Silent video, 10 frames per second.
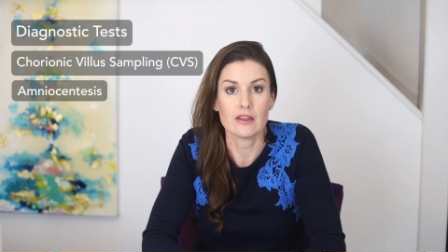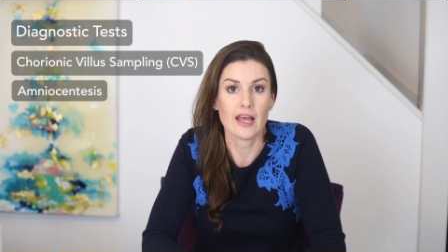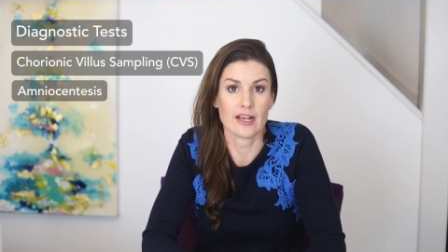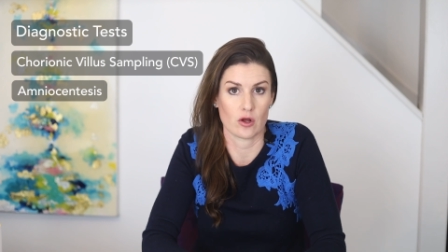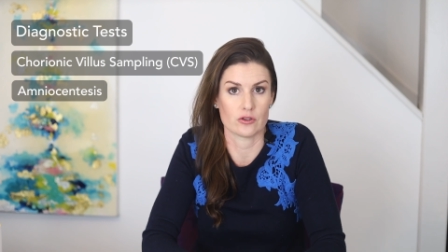
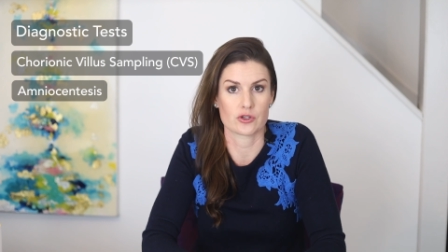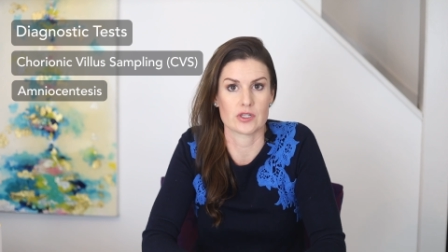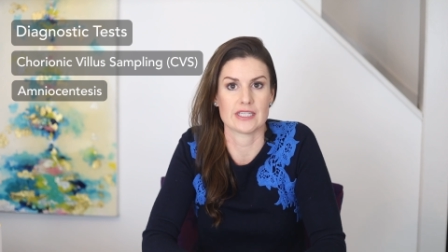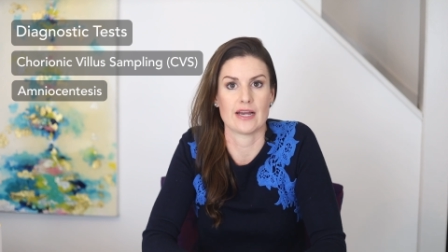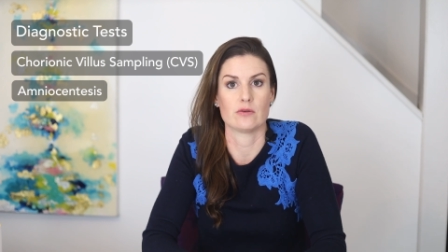Unlike
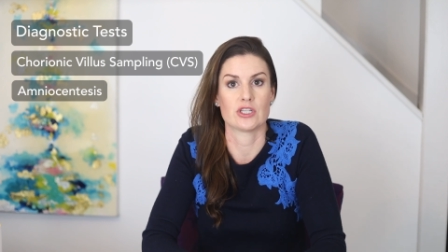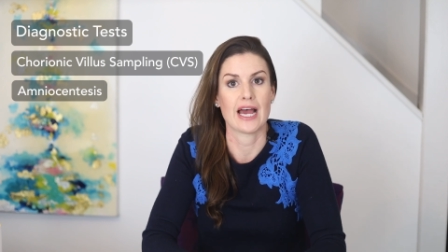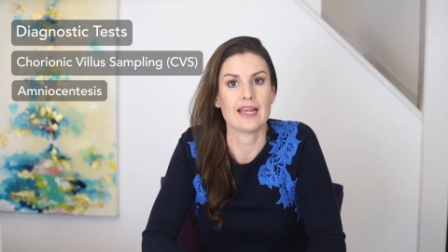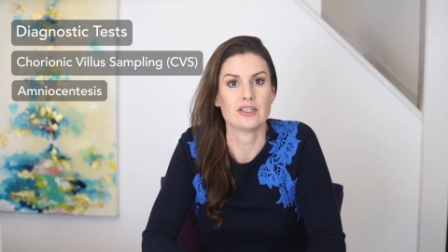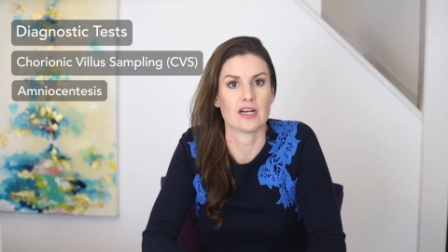ultrasound,
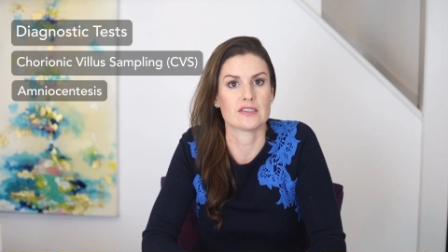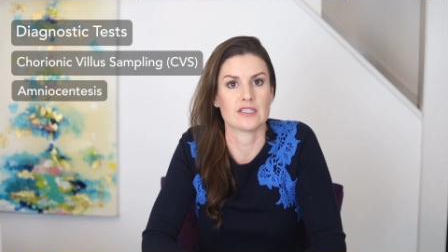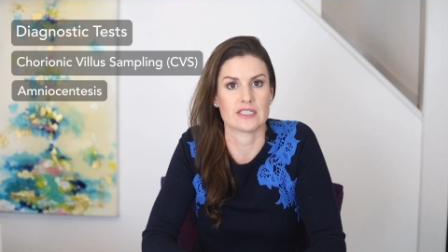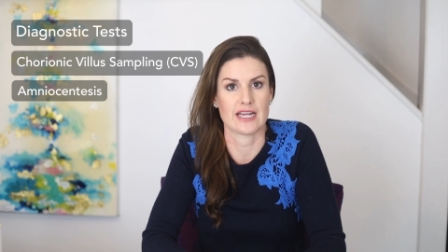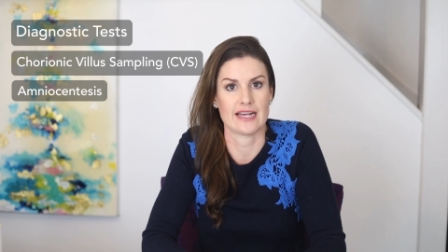
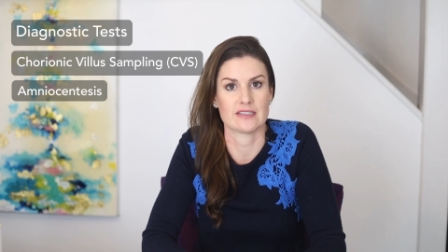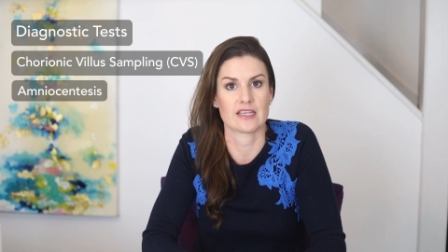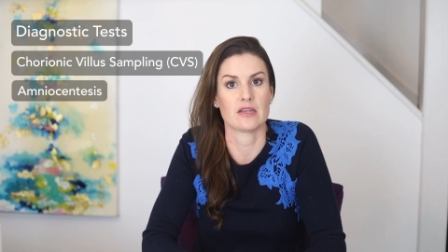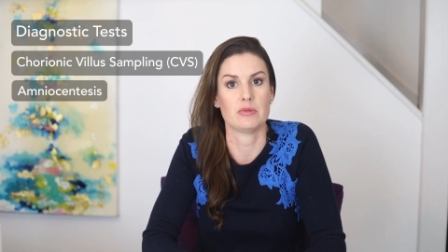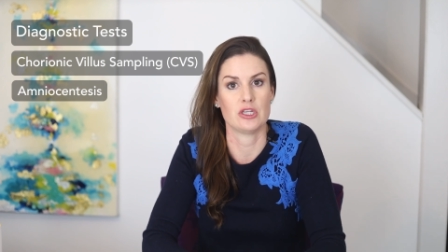diagnostic
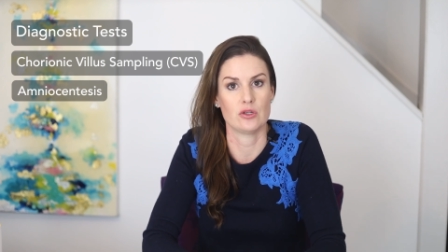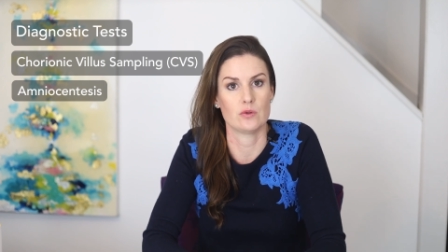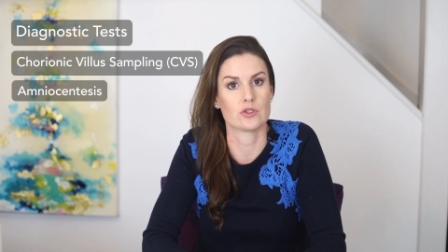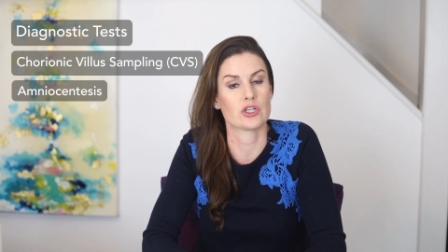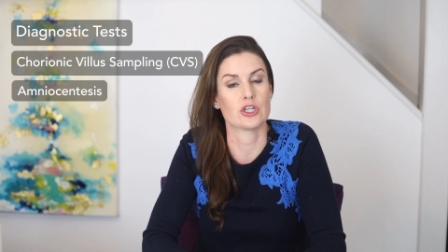tests can be
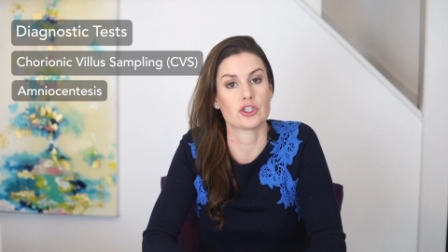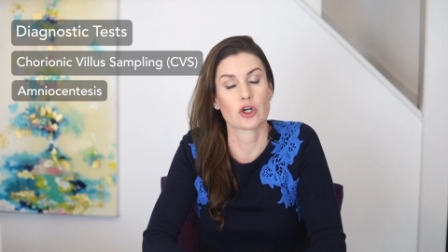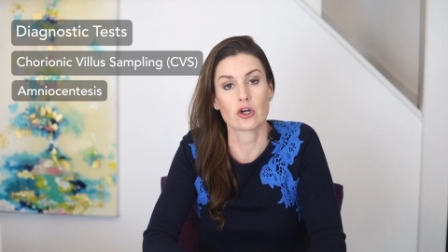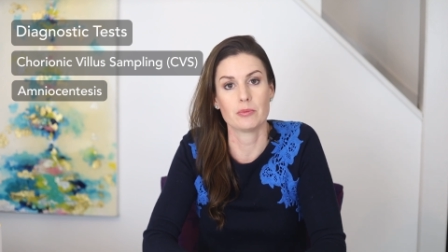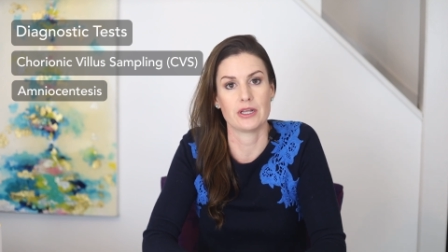used to
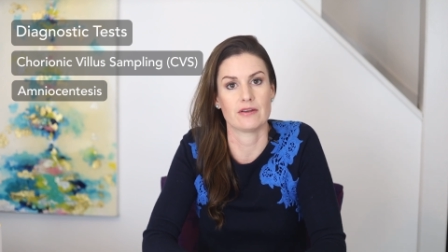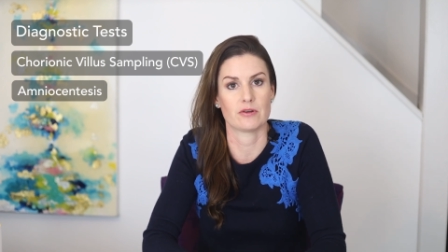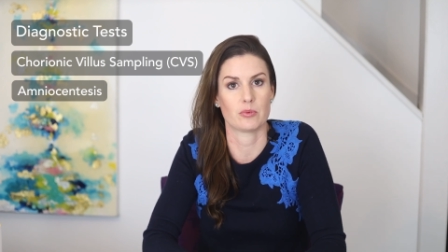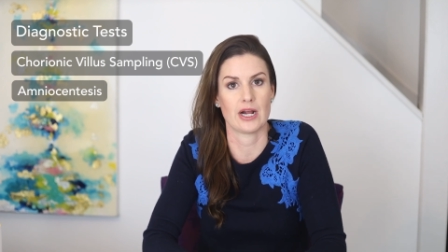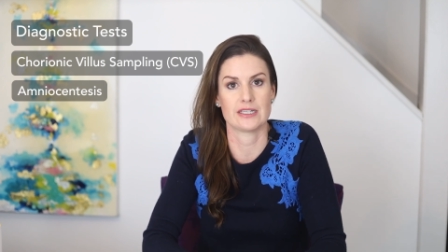determine
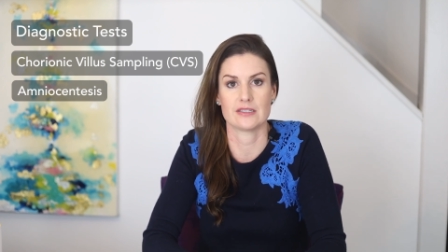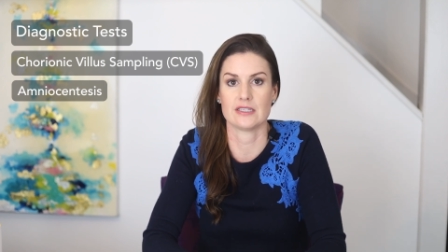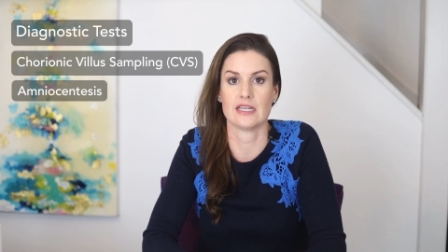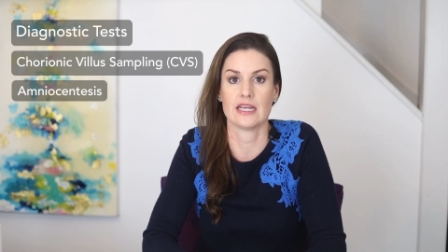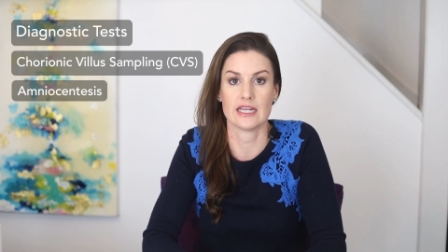if a
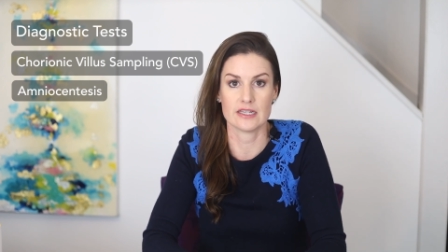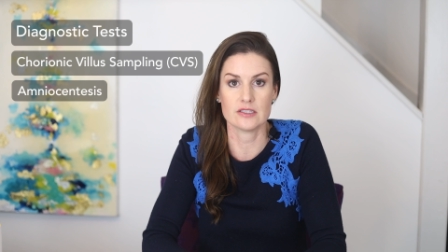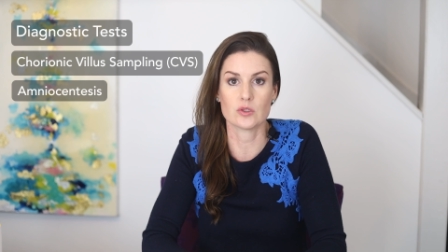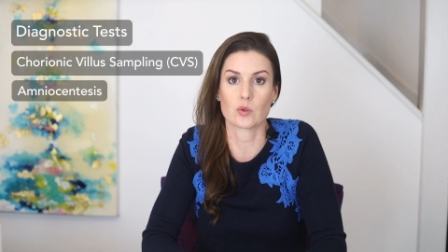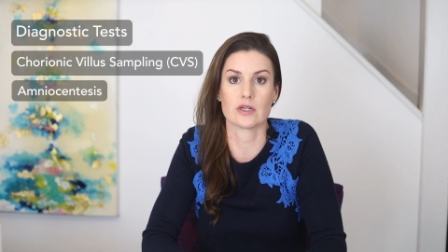pregnancy
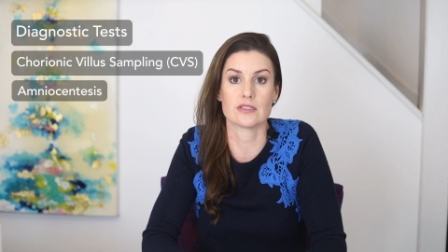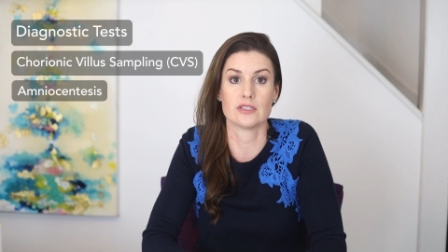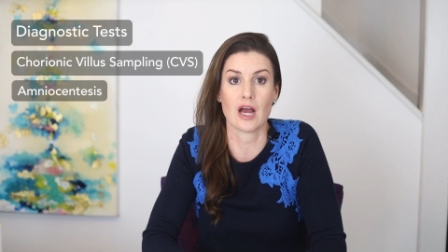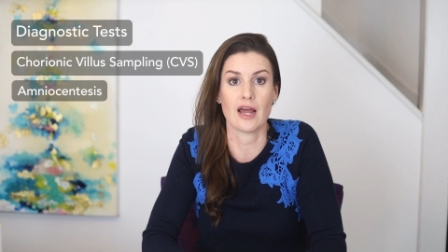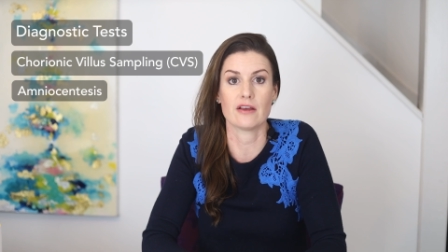is or
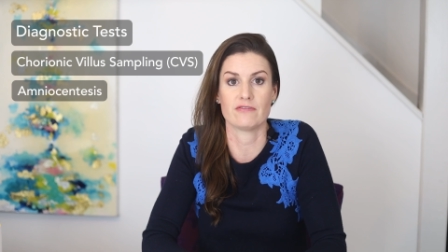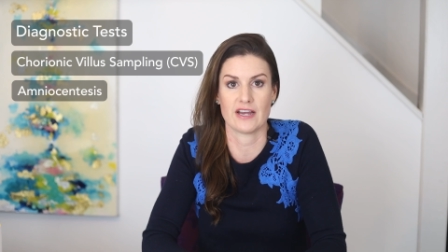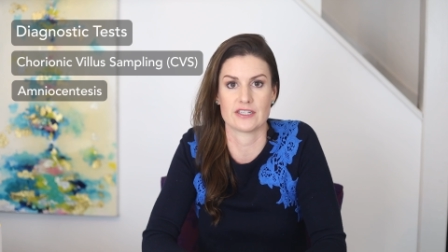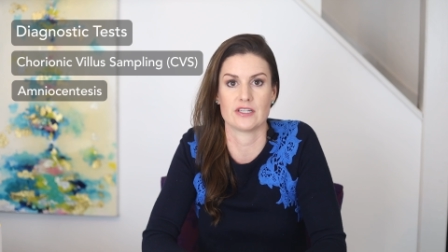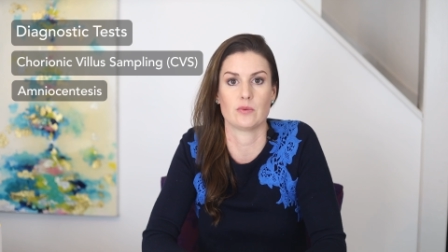is not
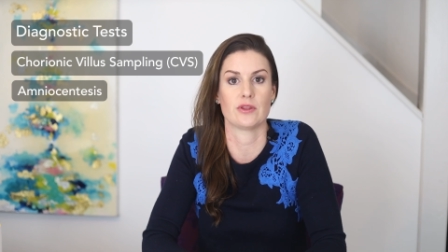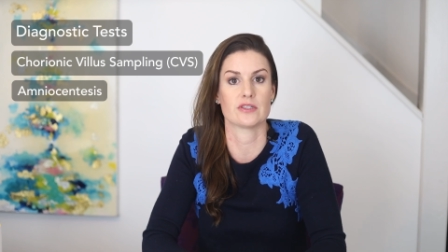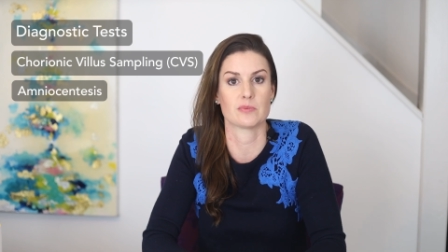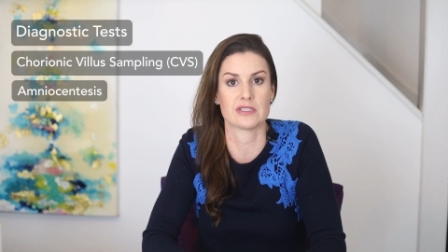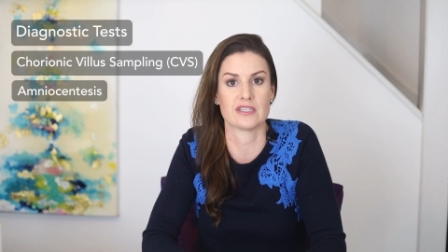affected
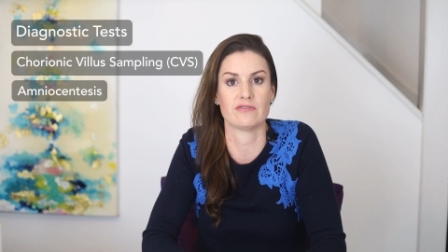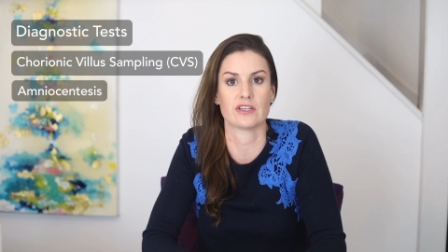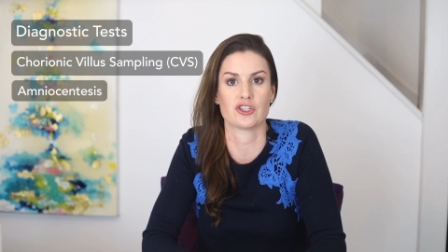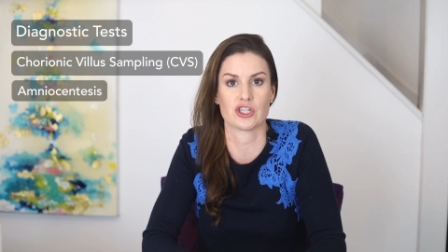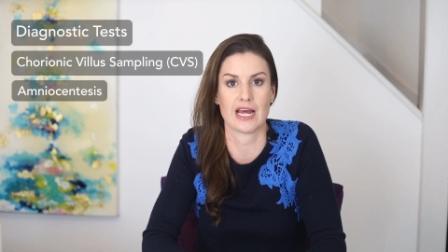with a
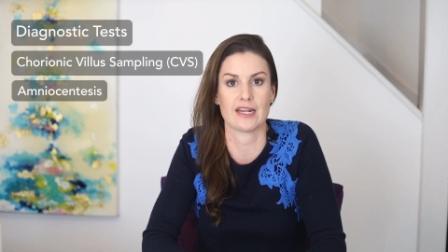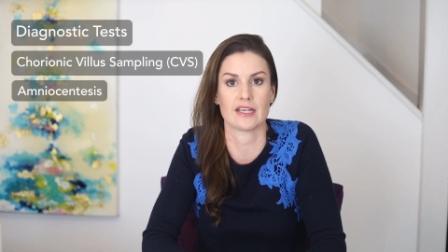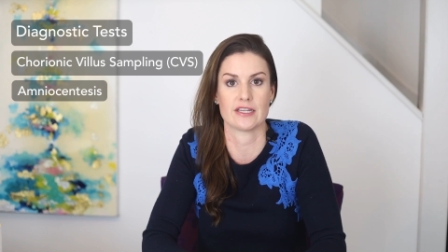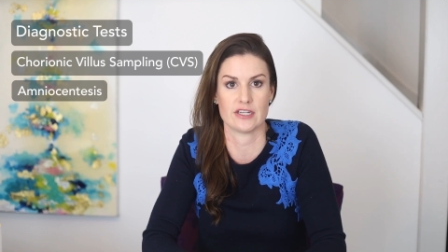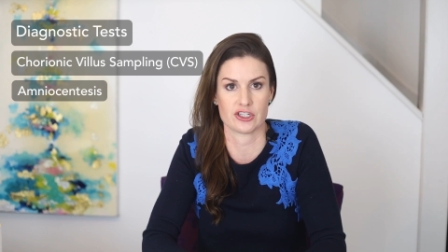specific
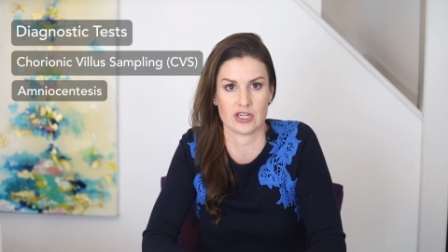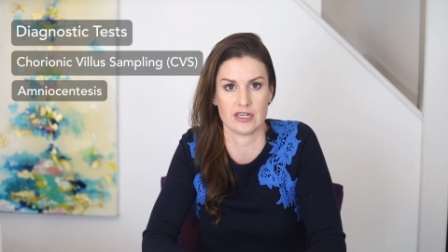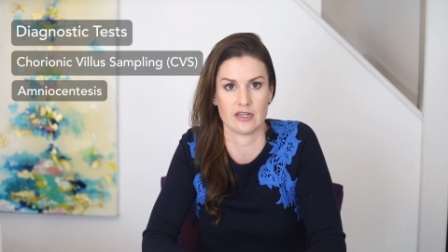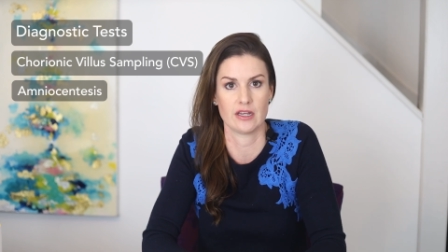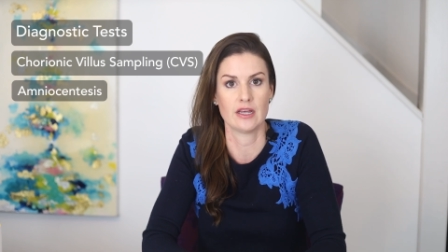genetic condition.